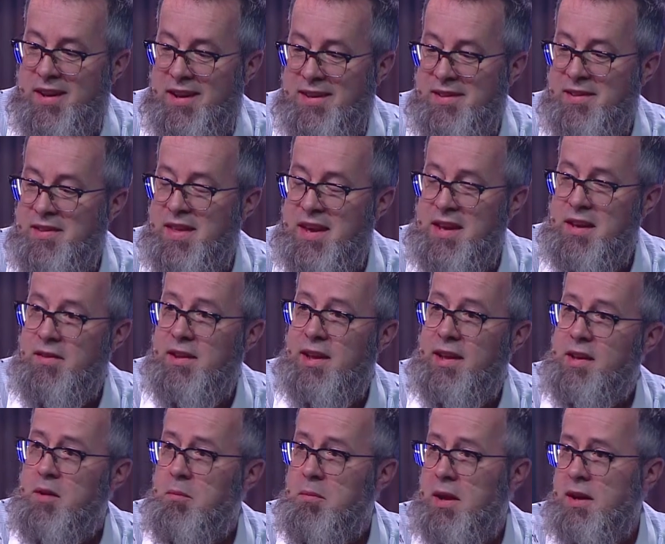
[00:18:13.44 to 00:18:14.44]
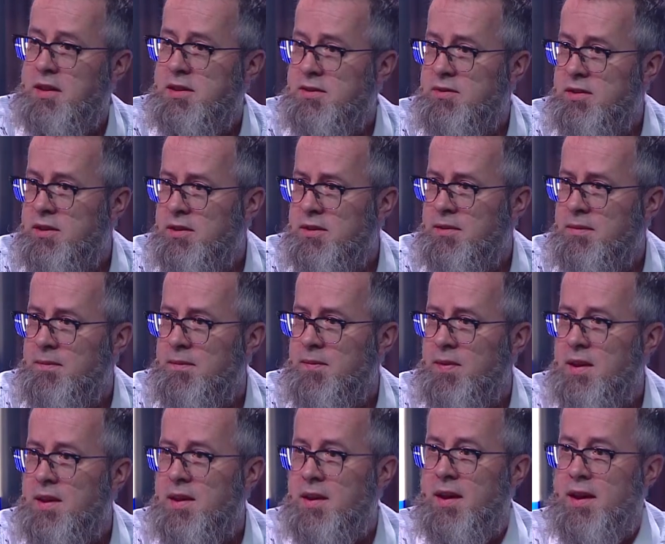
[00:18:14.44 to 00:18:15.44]
think of it like a Bloch sphere.
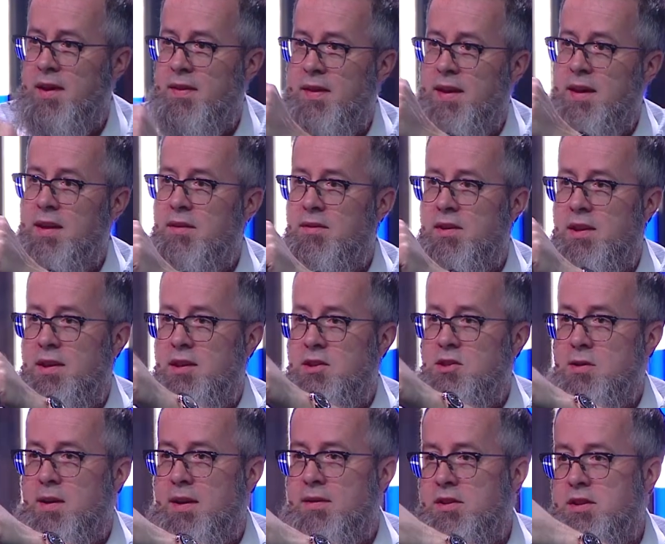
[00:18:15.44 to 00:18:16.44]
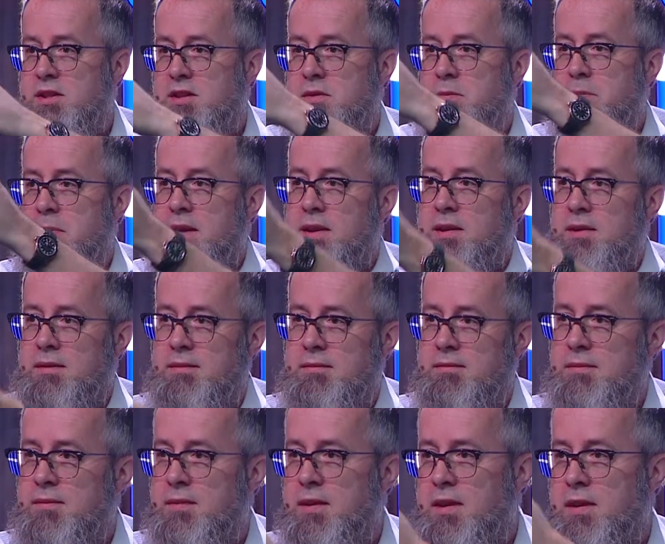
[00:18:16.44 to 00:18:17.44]
And think of it that you have a spin
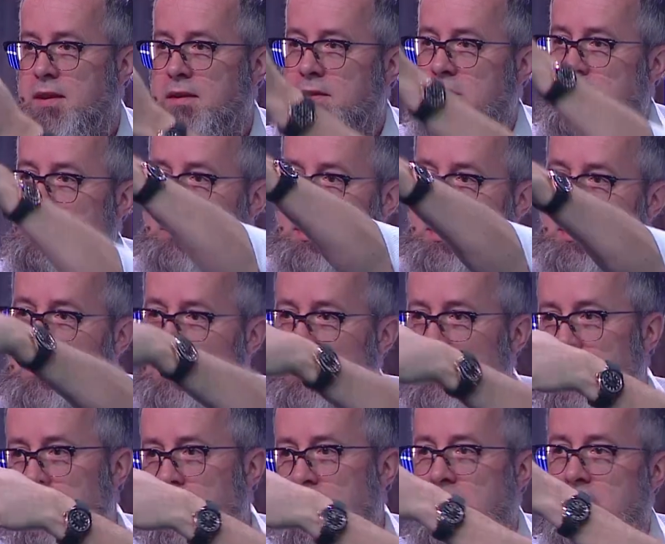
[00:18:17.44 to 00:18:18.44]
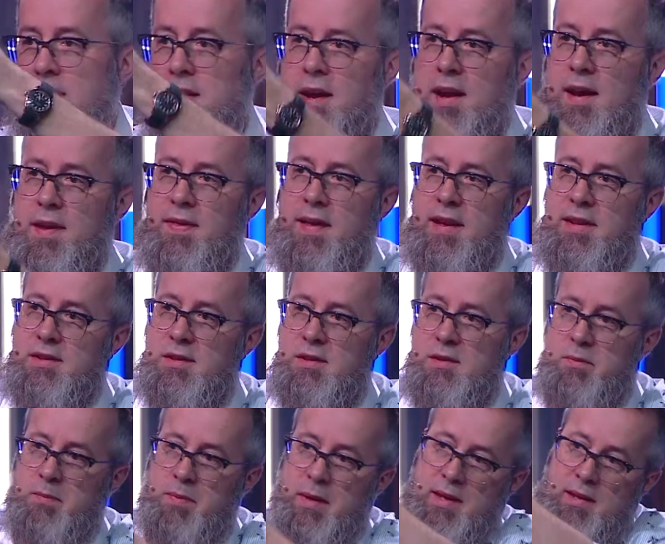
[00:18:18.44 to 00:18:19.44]
of this particle, and that
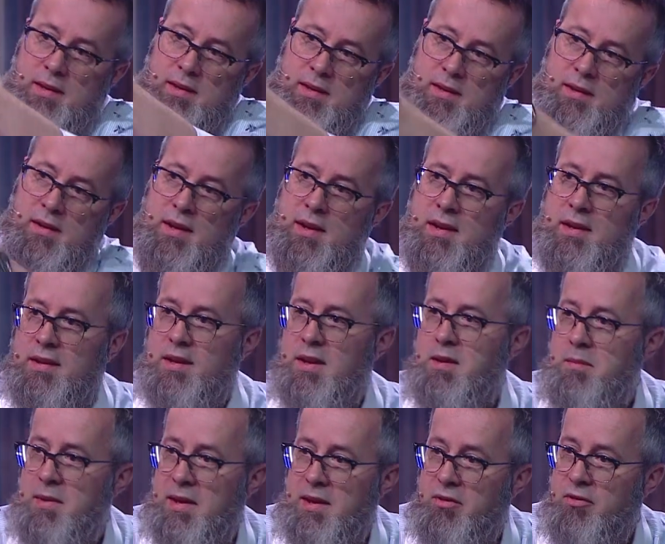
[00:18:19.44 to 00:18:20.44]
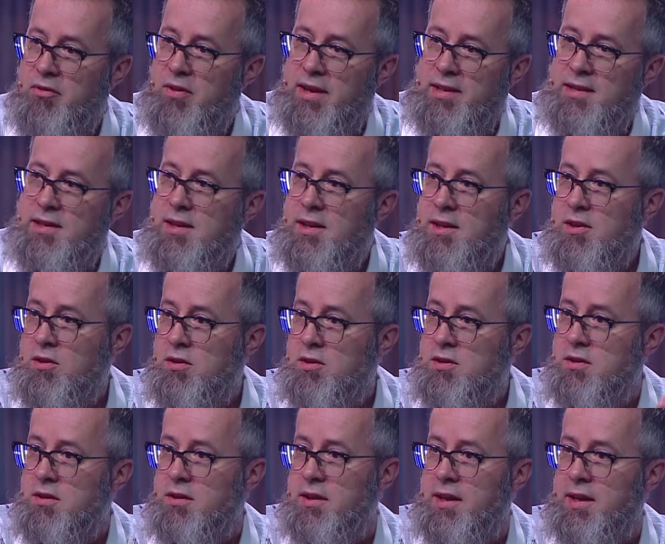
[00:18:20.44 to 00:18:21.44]
spin can be affected in your
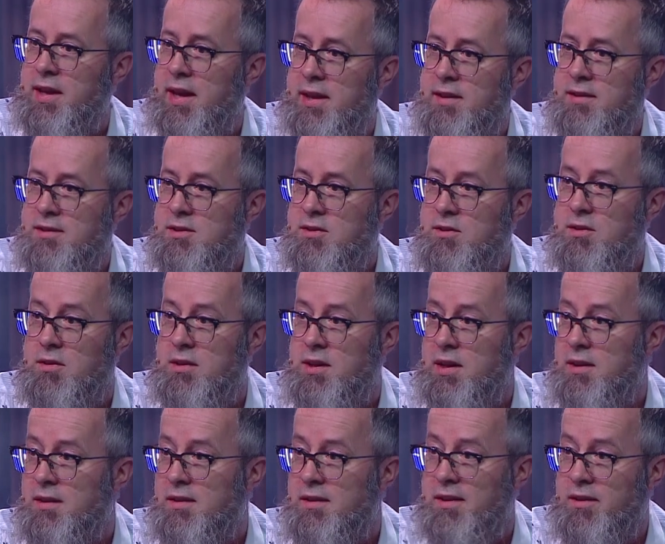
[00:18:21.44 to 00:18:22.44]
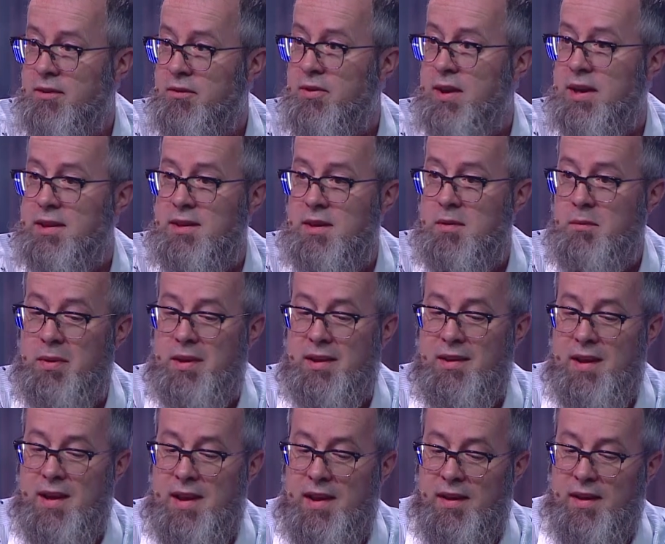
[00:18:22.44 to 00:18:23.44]
circuit gate, so you can affect it, but
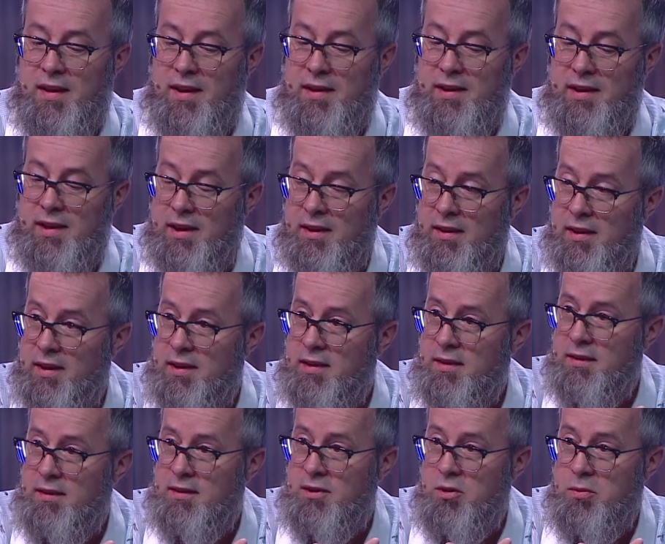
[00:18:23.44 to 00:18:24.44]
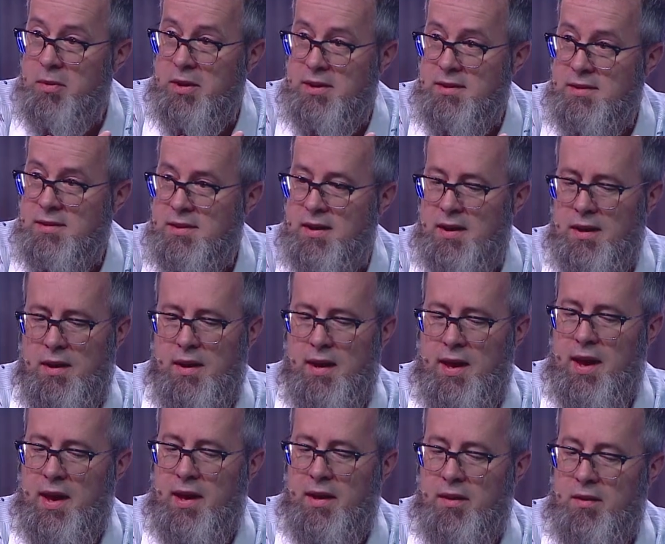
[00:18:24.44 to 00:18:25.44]
annealing qubits
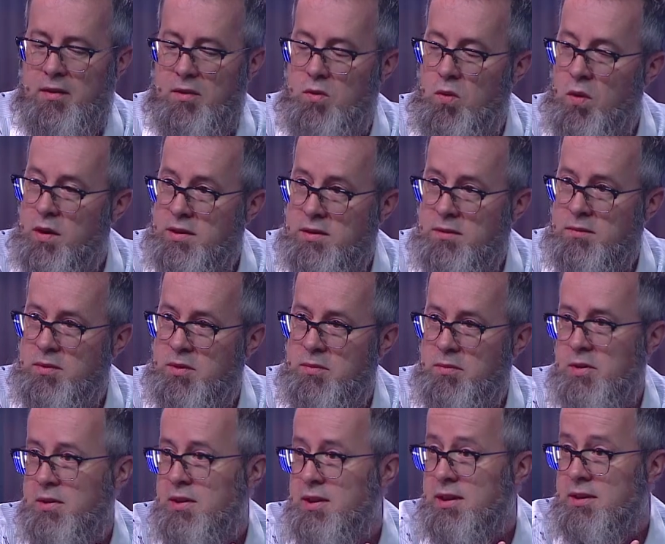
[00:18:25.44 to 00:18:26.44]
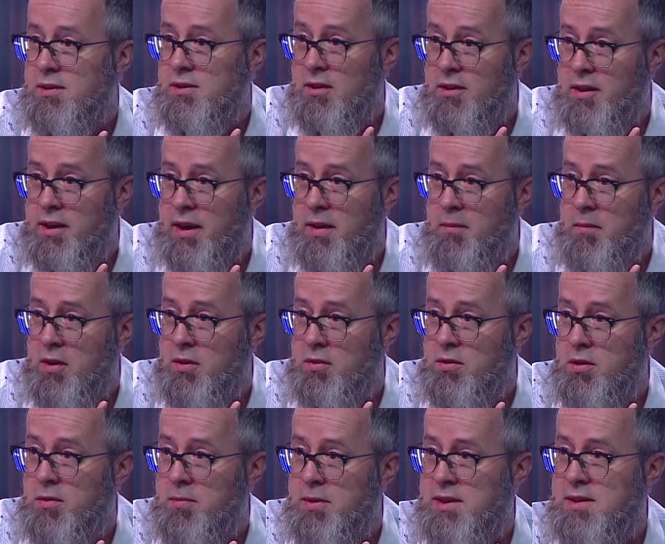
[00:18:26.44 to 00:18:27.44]
and quantum computing circuit gate model
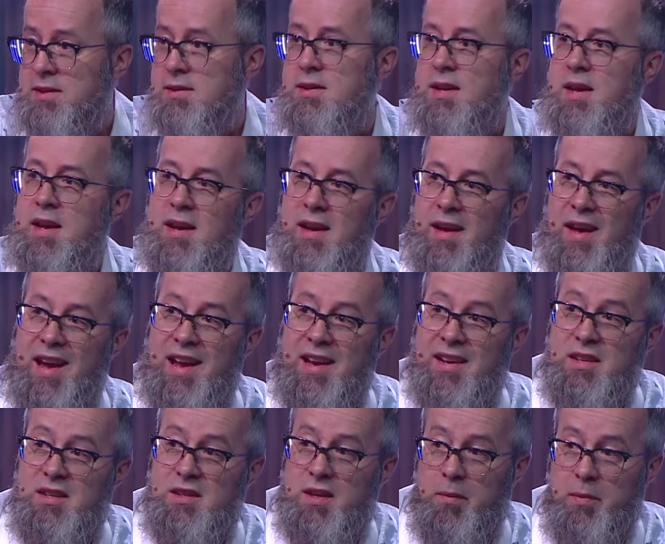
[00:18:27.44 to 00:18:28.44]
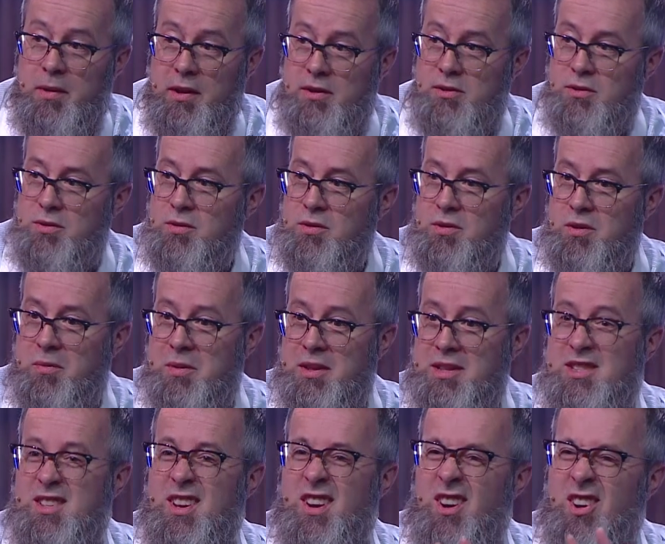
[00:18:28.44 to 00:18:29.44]
qubits and topological
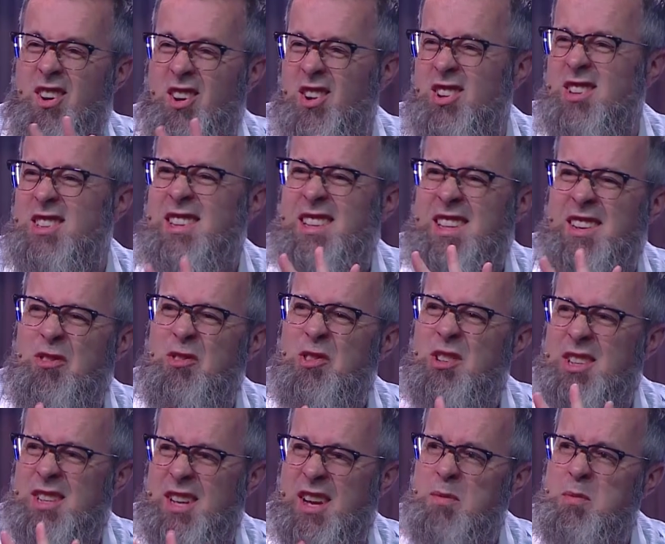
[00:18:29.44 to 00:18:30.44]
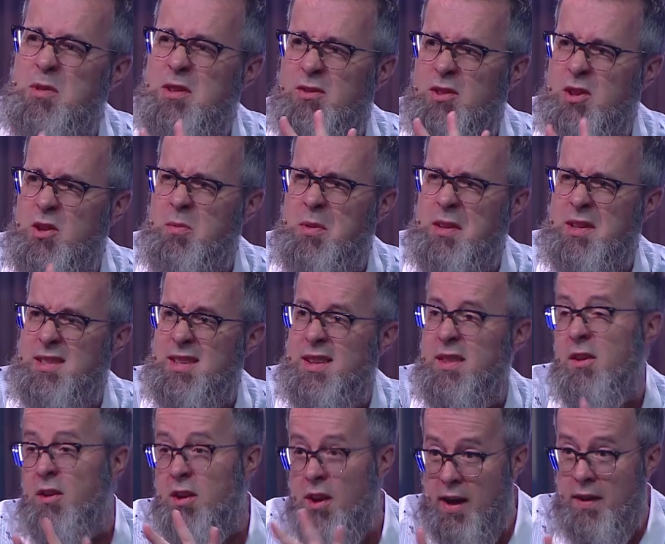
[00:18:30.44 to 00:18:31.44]
qubits are all different types of qubits,
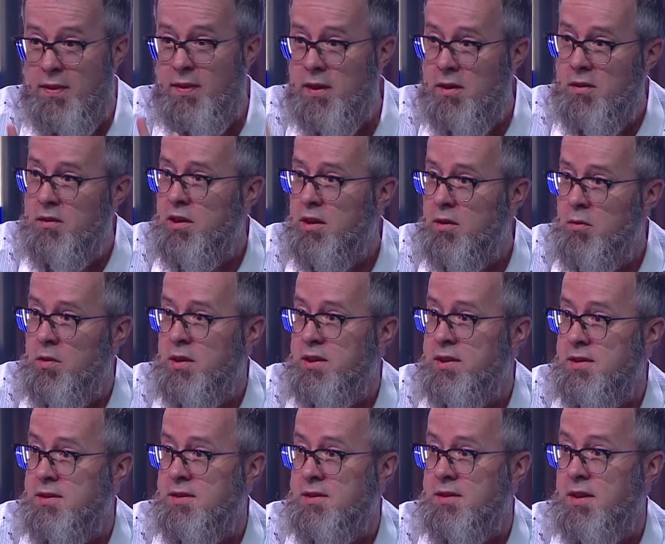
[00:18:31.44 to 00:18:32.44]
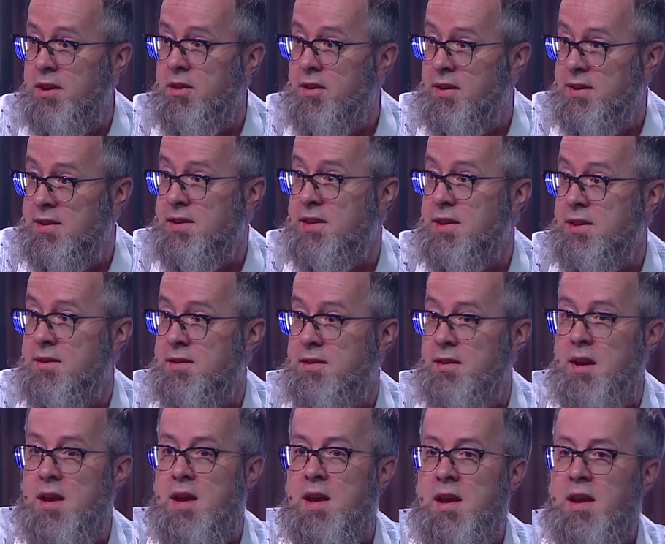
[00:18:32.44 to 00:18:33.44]
and they're not the only ones that exist.
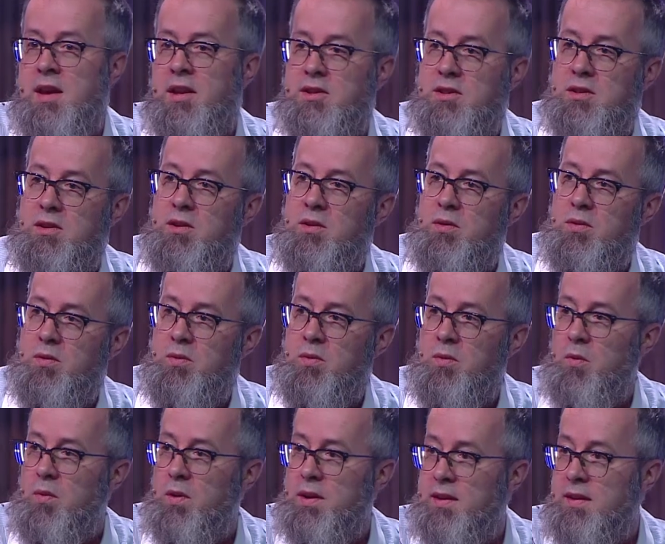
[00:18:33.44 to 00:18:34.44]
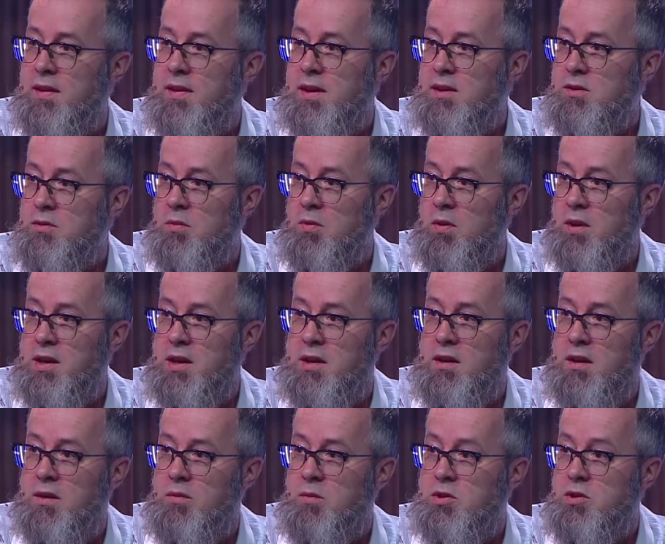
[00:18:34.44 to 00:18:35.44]
So one of the things we're working
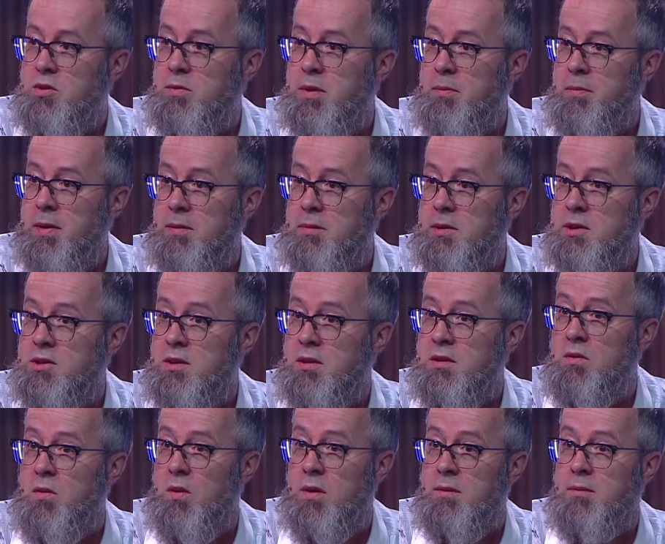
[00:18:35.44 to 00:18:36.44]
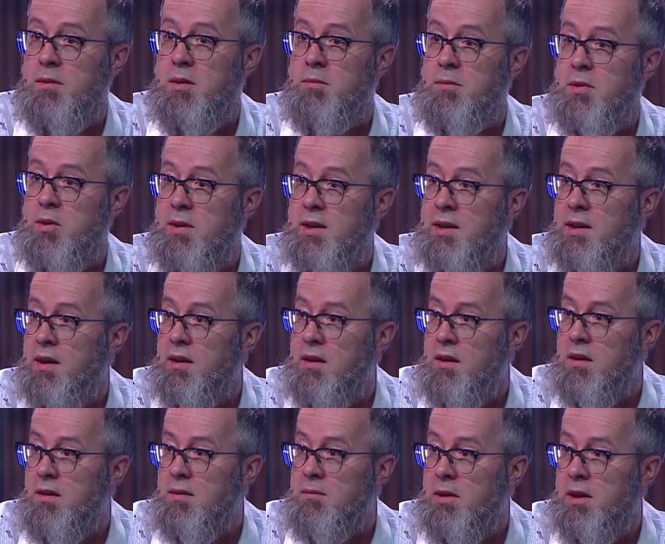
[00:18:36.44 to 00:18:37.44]
on, which will be published on
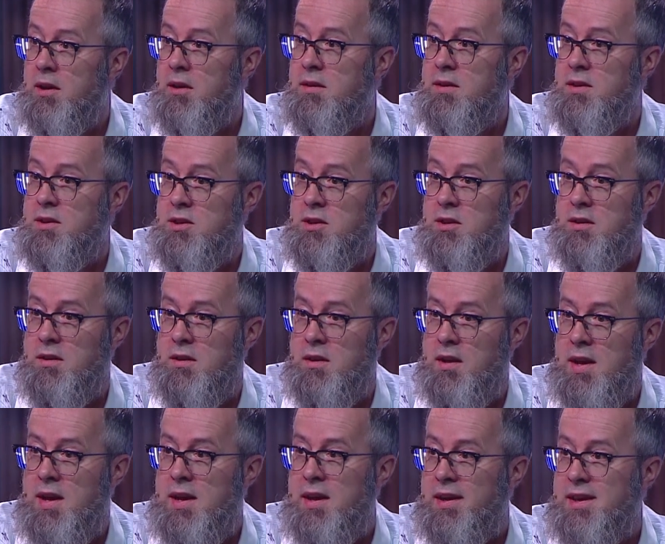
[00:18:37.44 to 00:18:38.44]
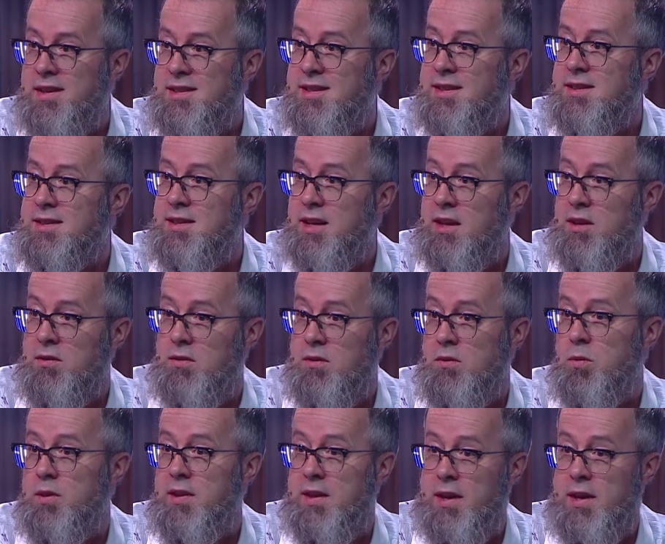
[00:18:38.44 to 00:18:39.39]
quantumcomputing.com later this year, is a standard with